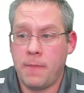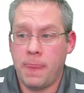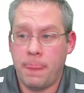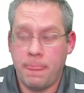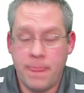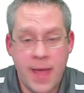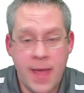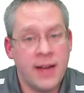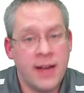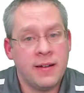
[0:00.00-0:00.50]

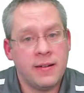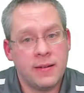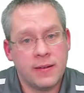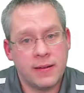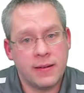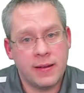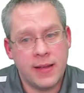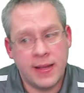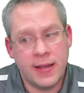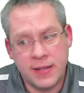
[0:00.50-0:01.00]
that
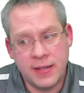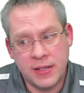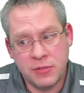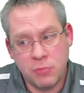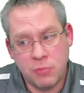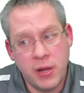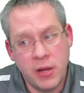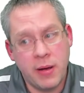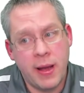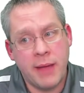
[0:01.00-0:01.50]
is
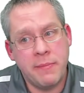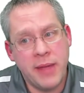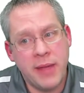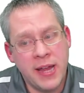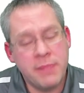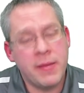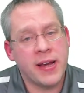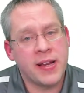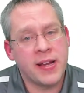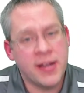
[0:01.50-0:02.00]
what I made
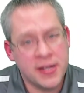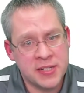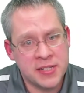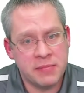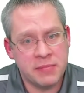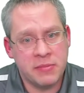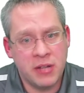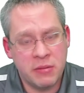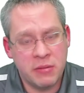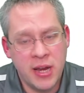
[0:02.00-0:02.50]
my custom
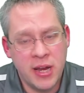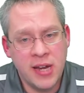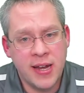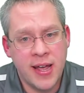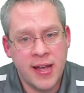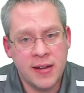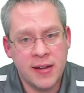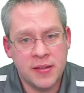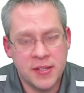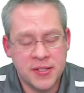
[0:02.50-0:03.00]
domain
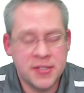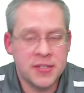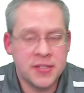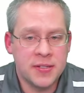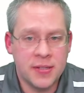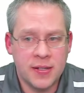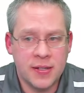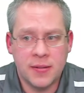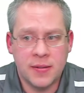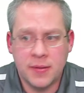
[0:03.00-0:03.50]
at. This is
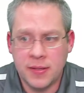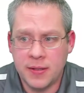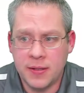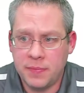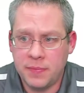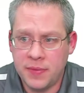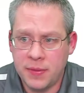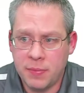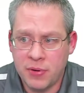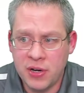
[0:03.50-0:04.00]
the
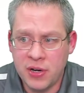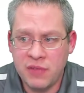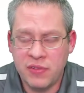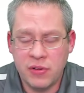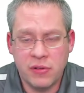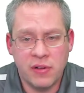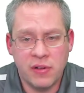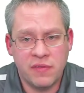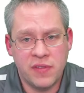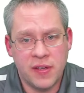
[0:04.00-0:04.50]

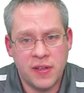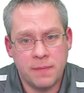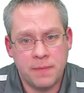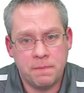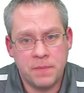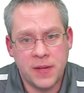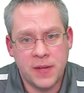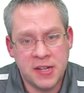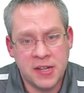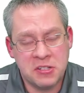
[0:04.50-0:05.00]
preview of
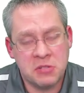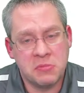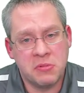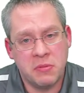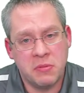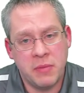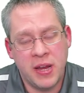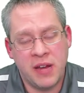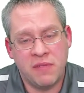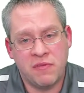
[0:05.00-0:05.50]
the custom
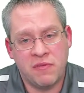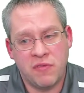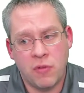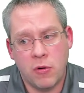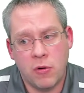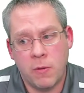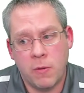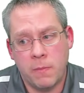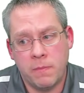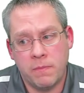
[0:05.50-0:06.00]
domain
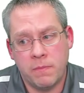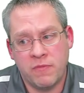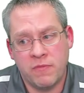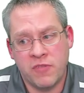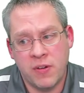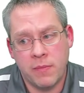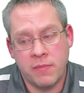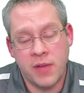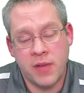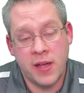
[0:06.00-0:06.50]
from
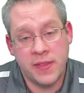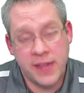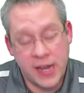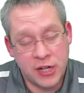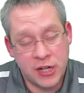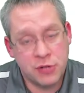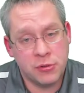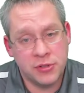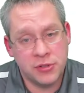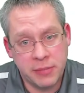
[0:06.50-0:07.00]
the
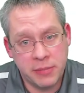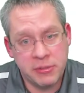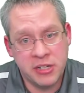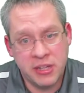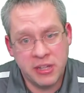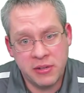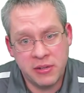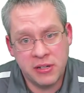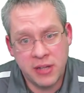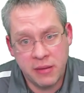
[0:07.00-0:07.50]
actual
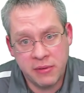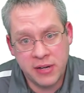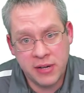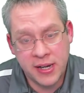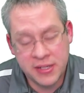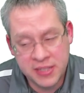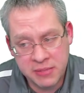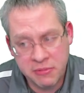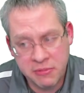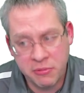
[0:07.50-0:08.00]

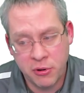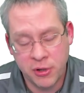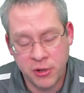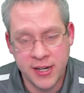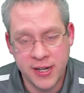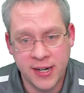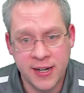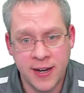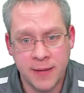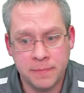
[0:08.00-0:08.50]

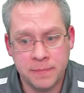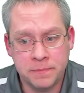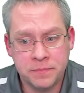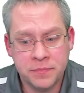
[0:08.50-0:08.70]
www.simreport.com.